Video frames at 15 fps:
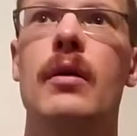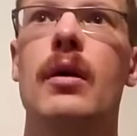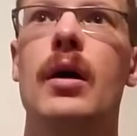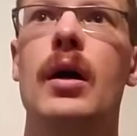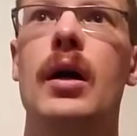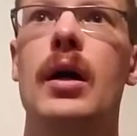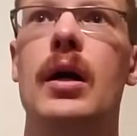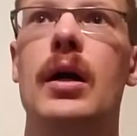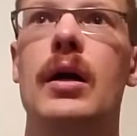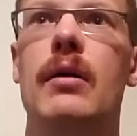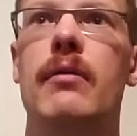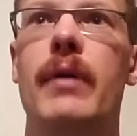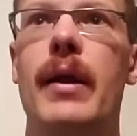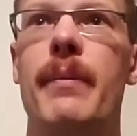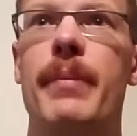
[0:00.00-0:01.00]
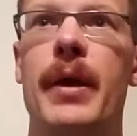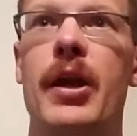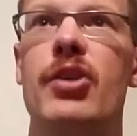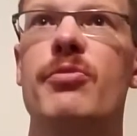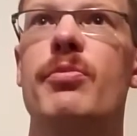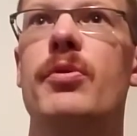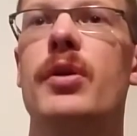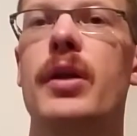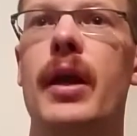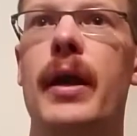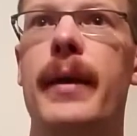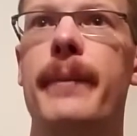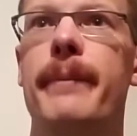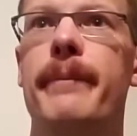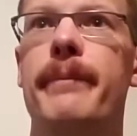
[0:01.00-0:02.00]
uh, Rampage board
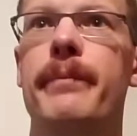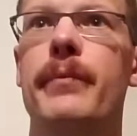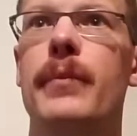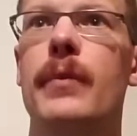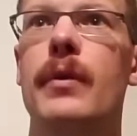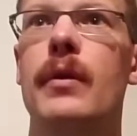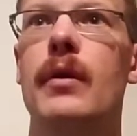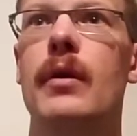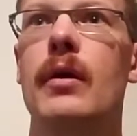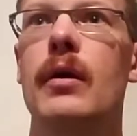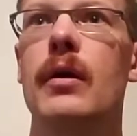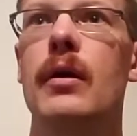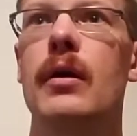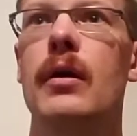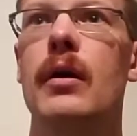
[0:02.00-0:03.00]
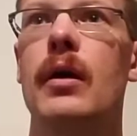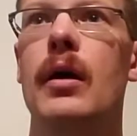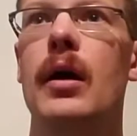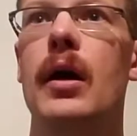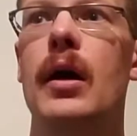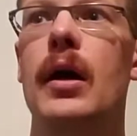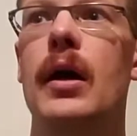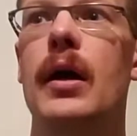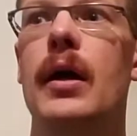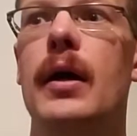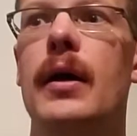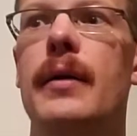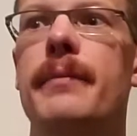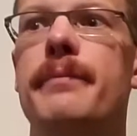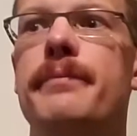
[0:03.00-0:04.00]
game.
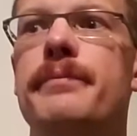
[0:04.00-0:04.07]
Uh,